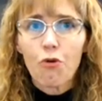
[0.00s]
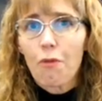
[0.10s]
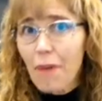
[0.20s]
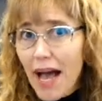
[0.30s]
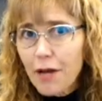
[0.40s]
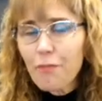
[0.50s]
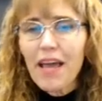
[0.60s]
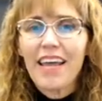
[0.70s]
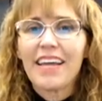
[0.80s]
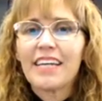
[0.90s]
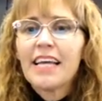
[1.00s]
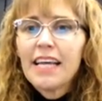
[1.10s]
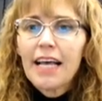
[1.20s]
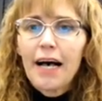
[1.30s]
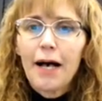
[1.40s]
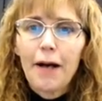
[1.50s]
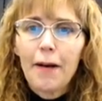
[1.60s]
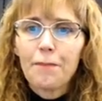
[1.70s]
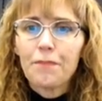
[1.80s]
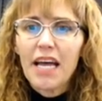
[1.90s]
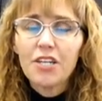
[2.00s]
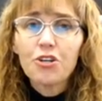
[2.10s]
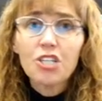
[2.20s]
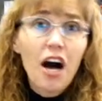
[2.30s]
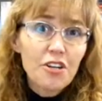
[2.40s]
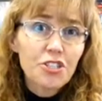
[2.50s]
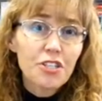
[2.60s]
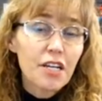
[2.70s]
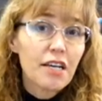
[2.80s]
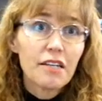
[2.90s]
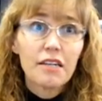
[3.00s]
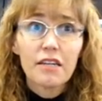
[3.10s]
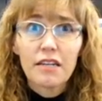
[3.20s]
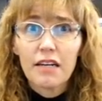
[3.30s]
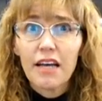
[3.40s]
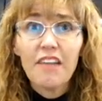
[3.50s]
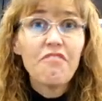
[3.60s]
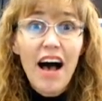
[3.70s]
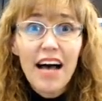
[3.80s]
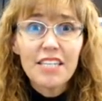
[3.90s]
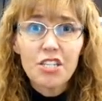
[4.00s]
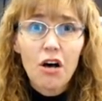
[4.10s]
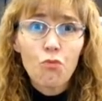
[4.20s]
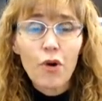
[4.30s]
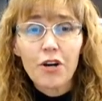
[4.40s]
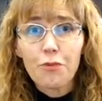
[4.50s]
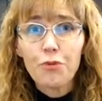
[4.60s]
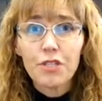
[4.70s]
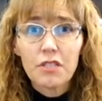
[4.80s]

back pain, um, and your doctor can advise on where to put the